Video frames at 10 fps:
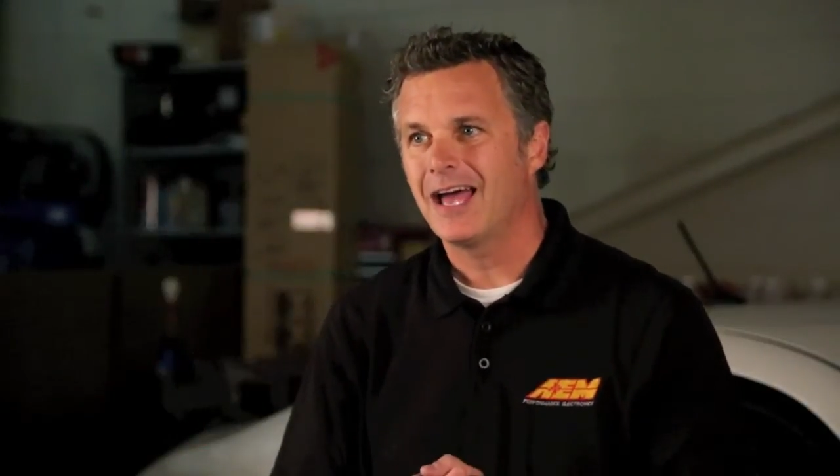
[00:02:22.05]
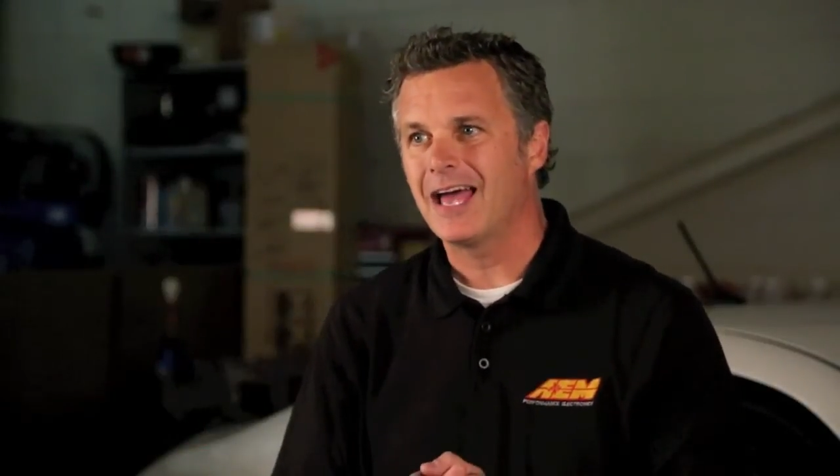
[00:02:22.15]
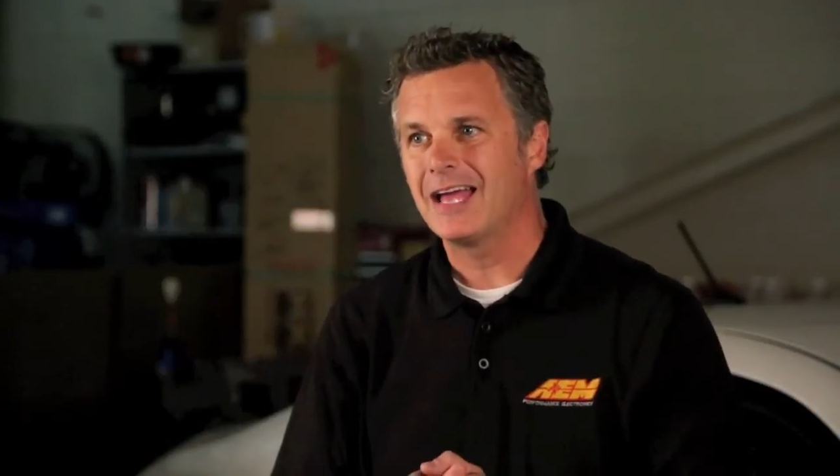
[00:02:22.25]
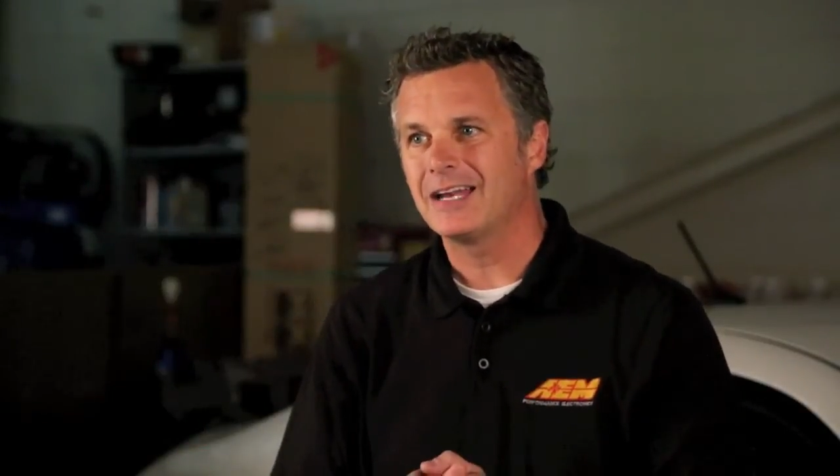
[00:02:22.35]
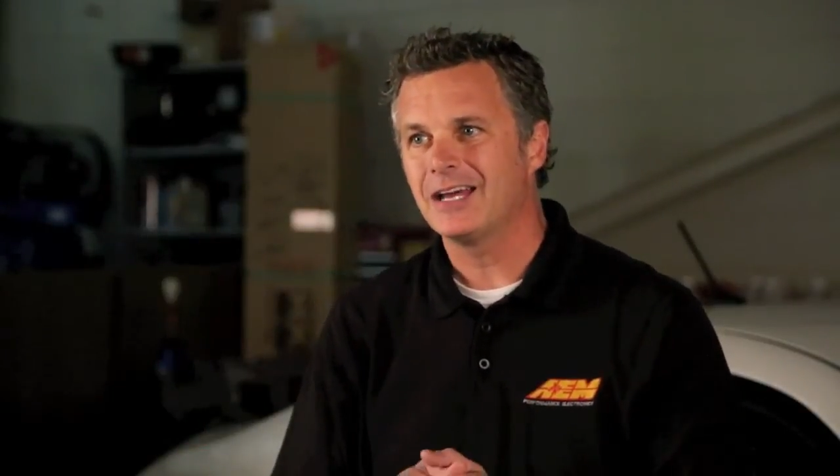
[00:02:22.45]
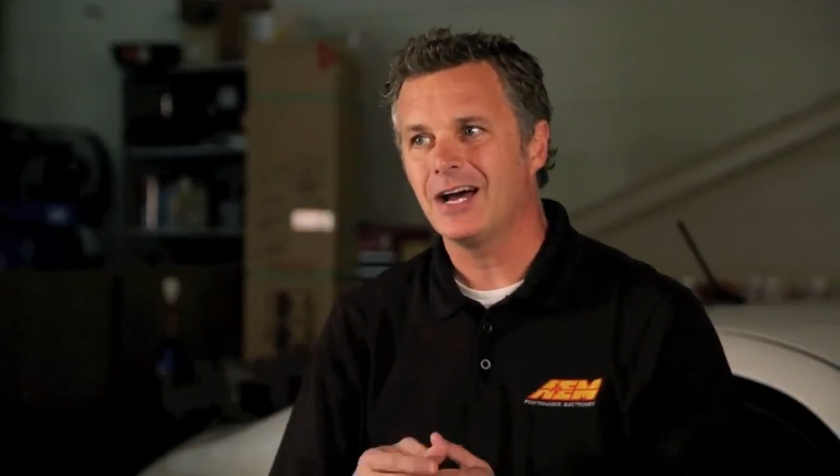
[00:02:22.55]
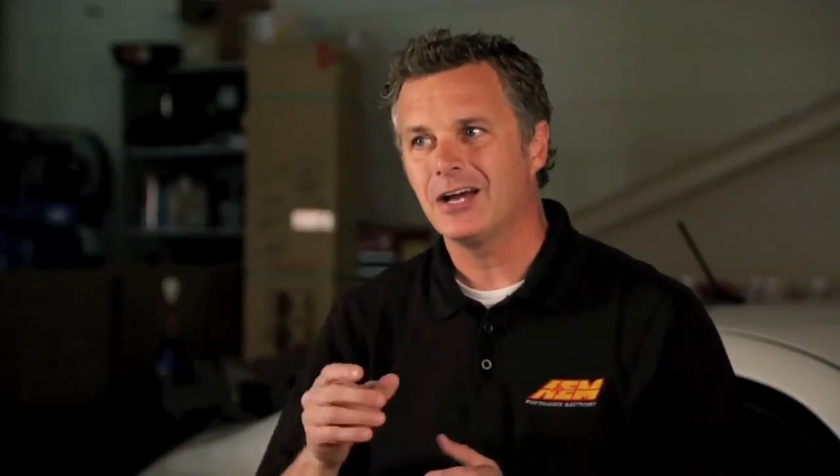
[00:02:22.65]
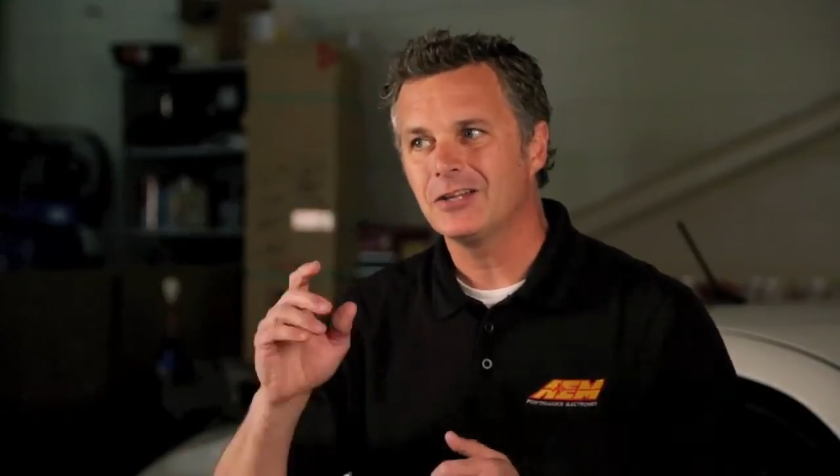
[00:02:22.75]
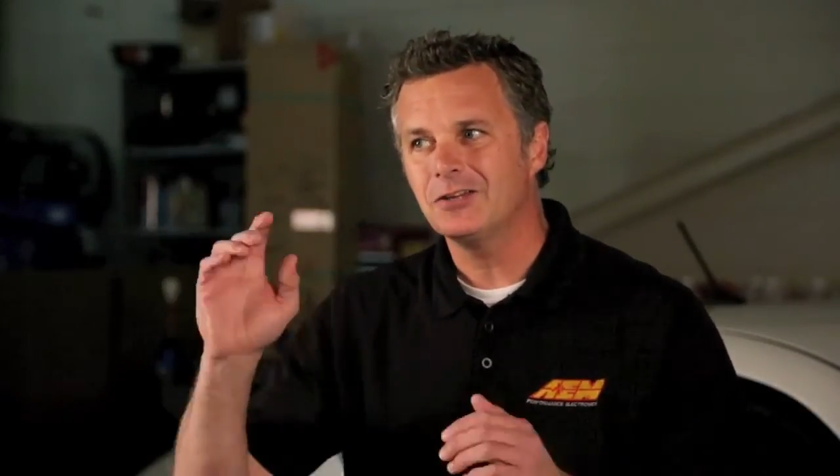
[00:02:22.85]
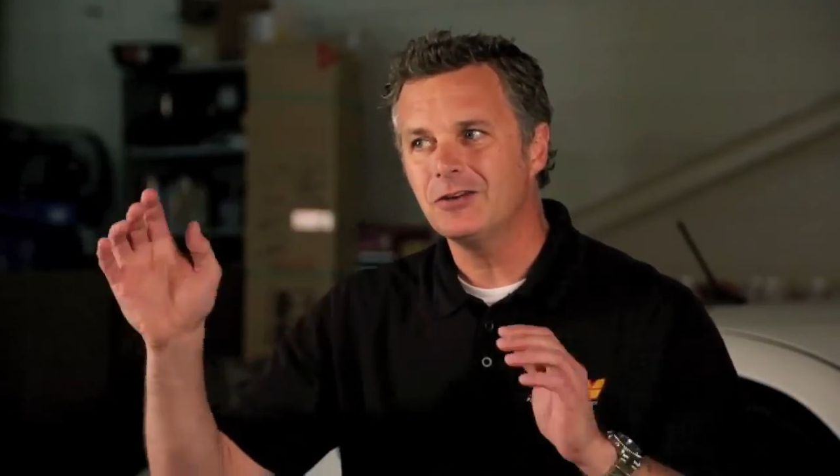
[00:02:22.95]
and
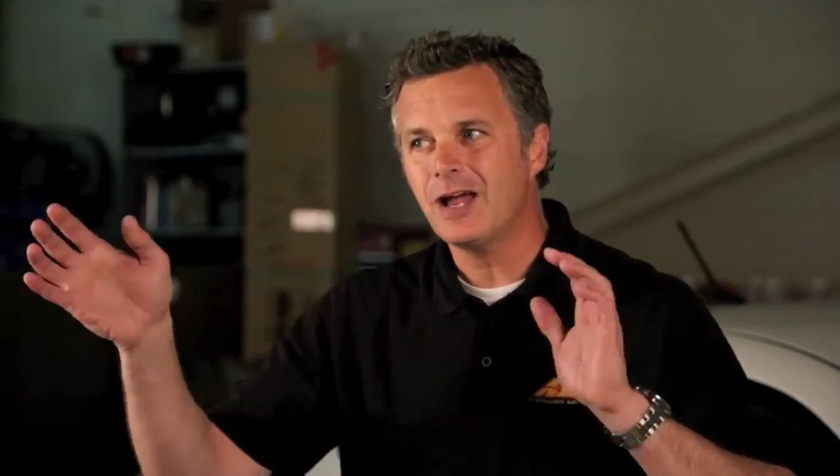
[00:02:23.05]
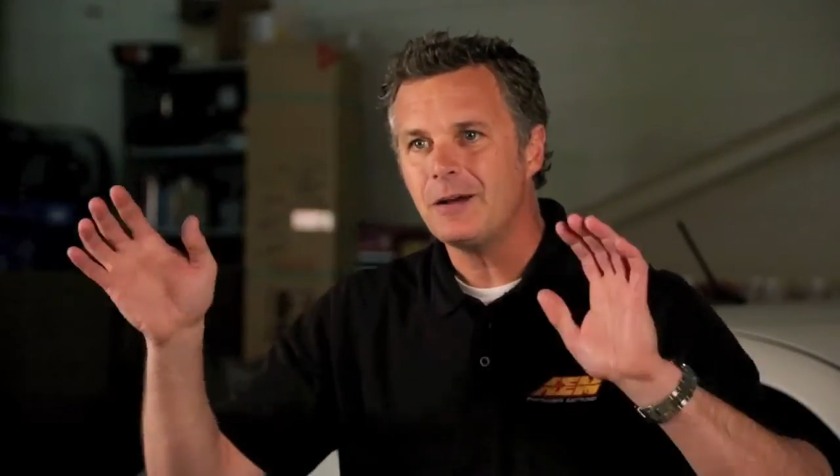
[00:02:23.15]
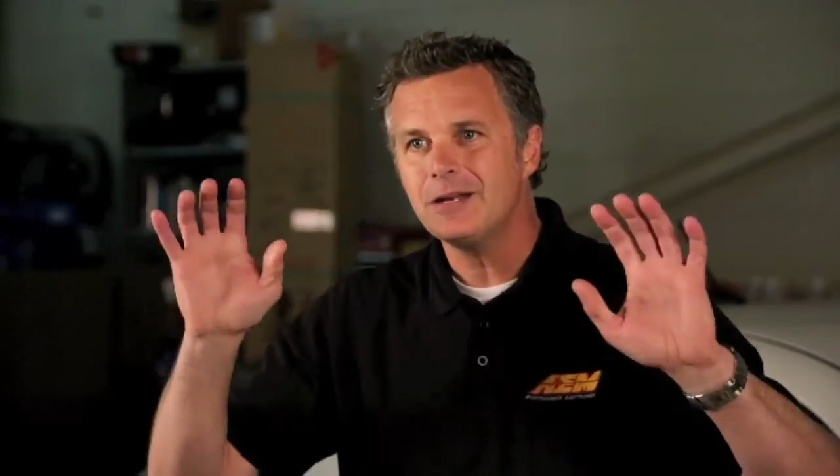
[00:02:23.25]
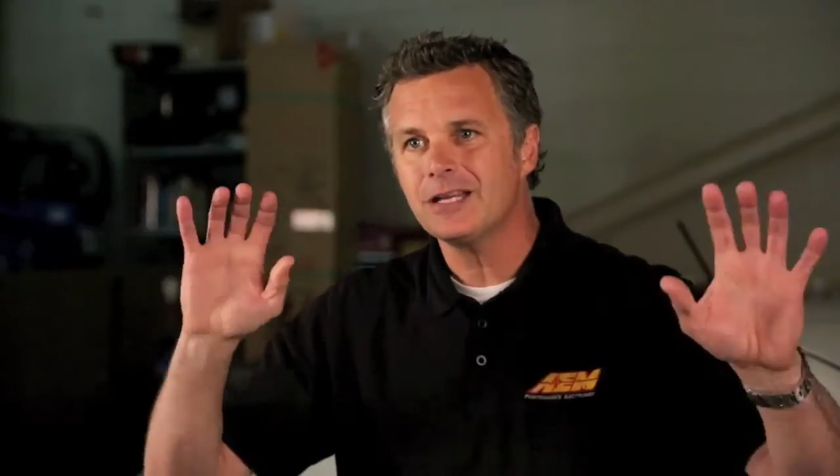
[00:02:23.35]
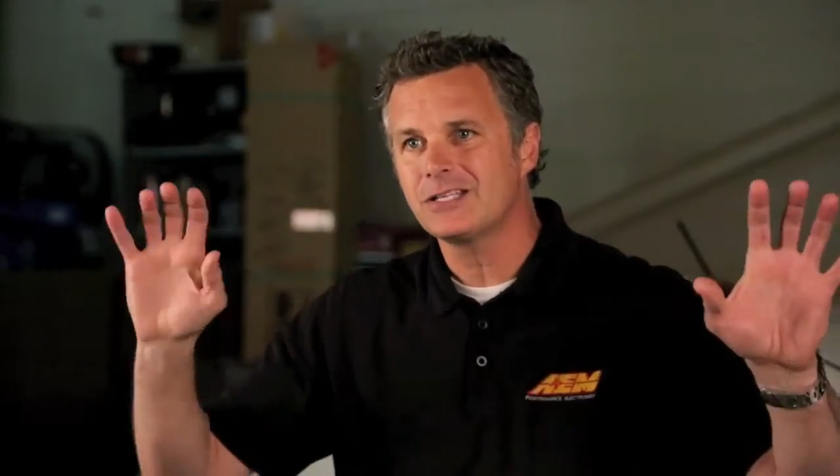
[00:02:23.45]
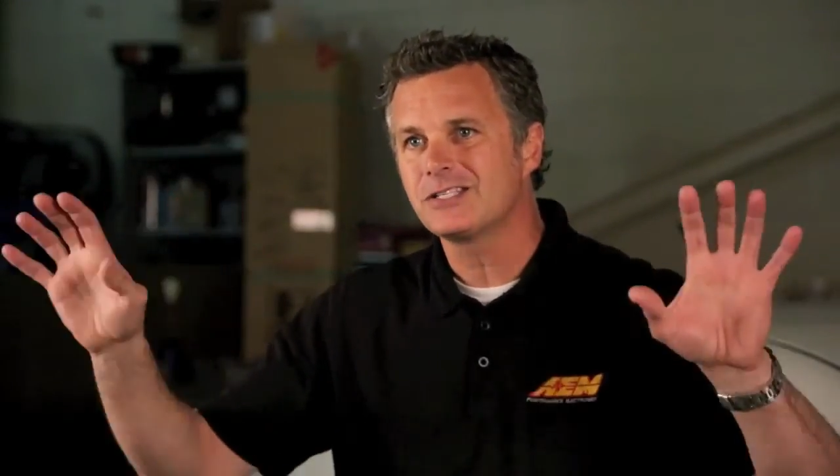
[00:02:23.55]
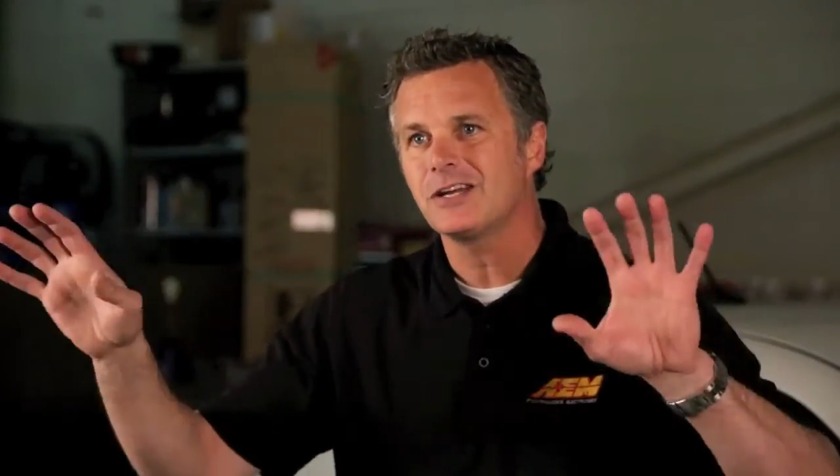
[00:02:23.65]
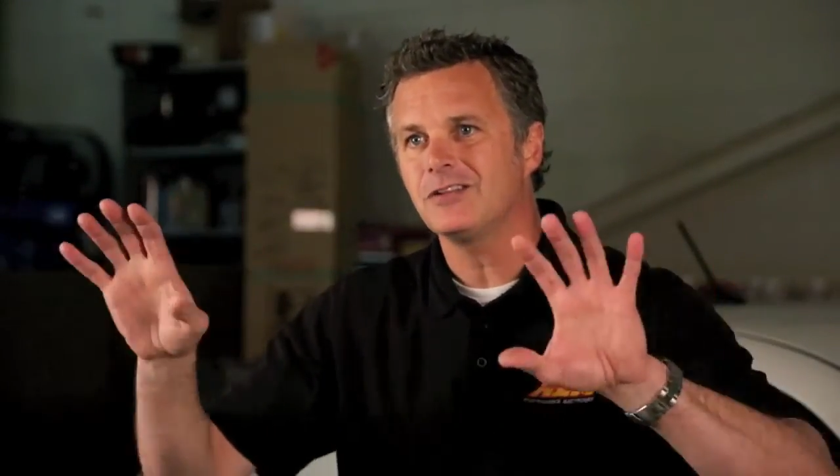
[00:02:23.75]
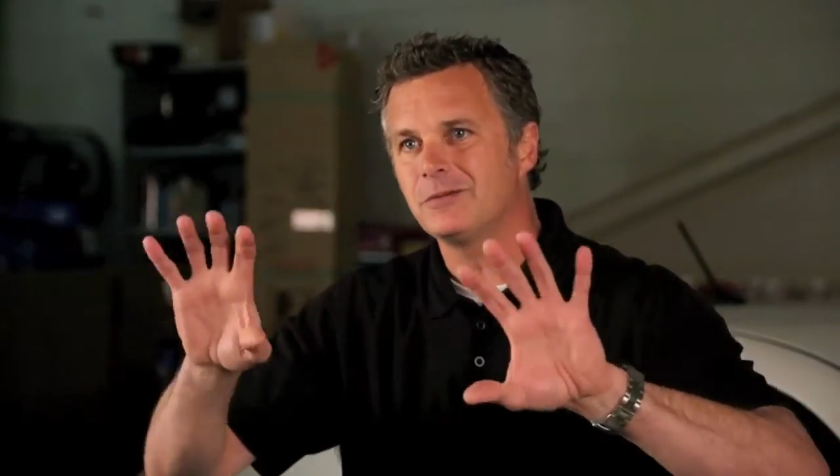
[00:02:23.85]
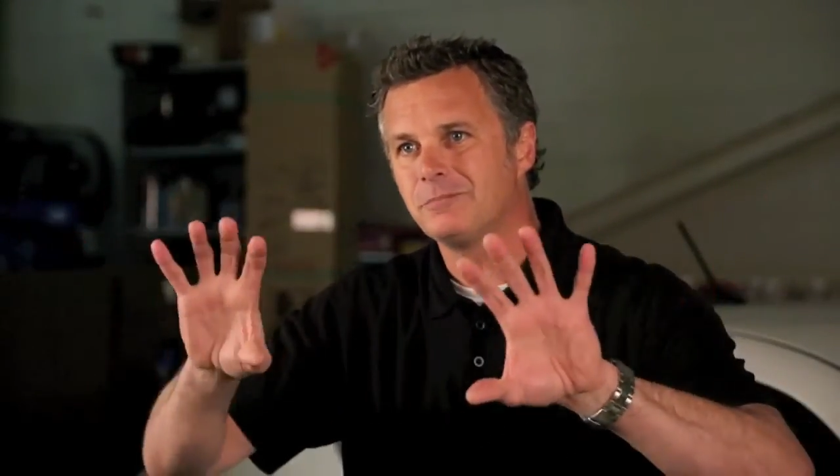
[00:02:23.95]
you're not
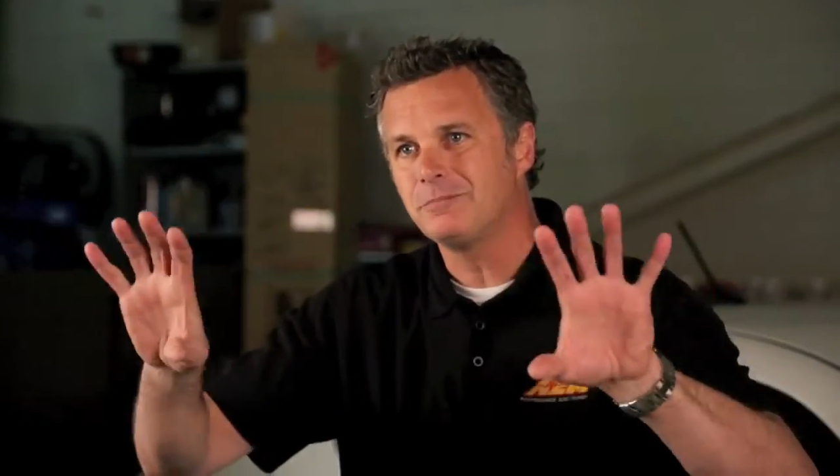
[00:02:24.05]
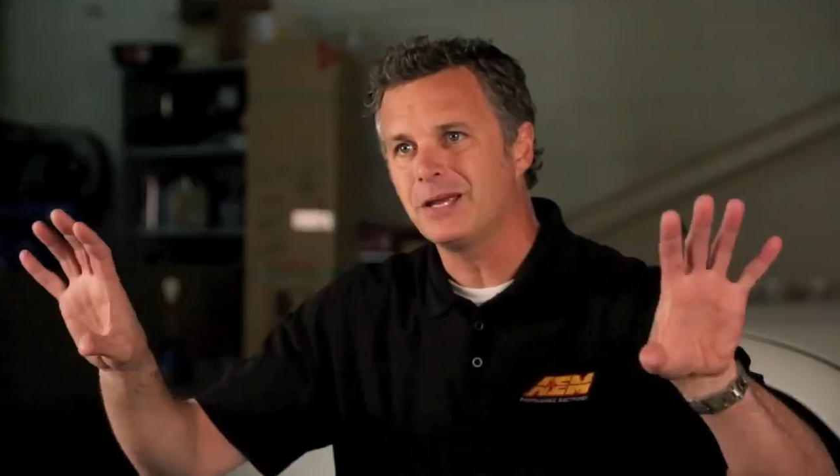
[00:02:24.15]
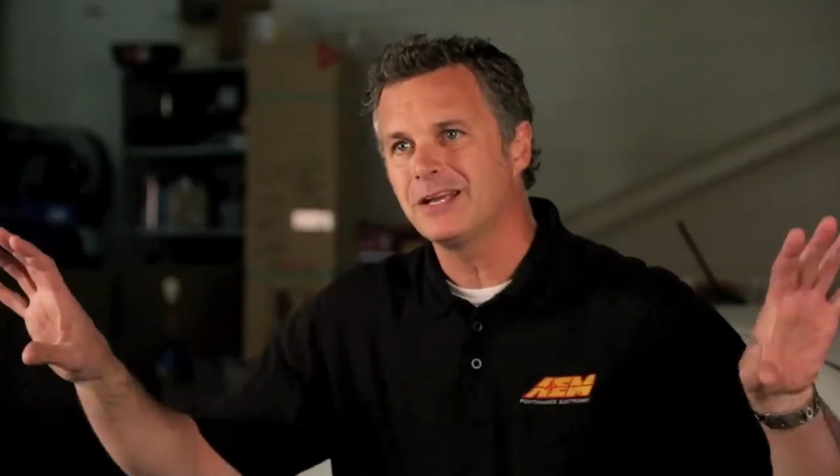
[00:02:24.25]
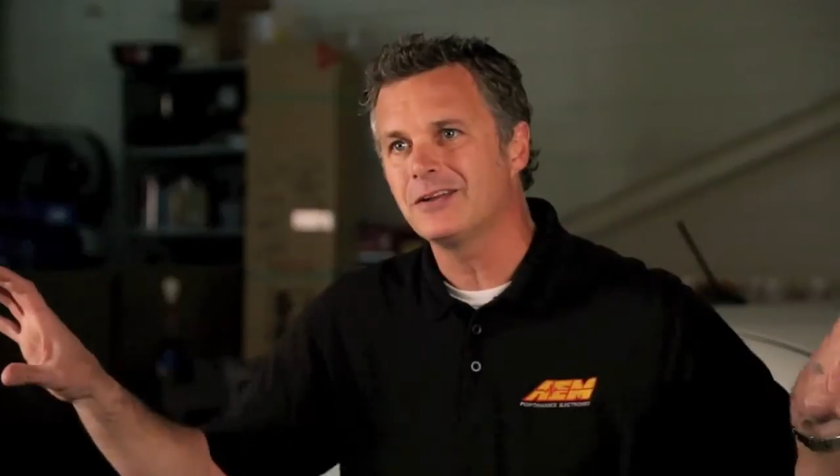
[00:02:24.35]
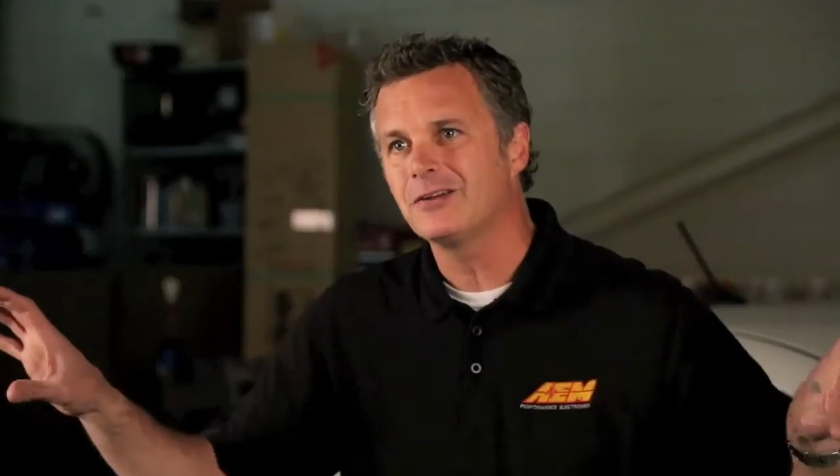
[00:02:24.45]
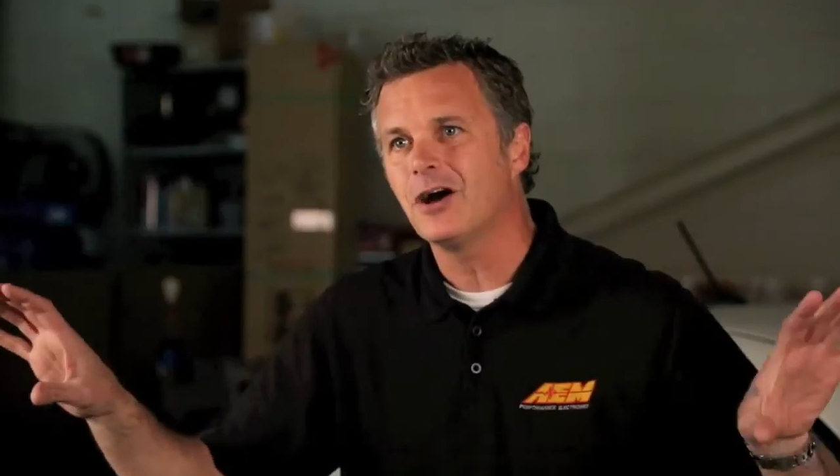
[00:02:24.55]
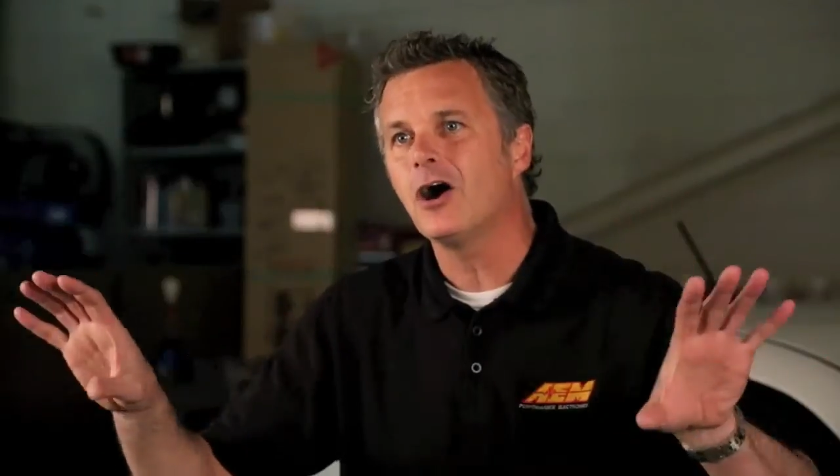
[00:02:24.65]
necessarily paying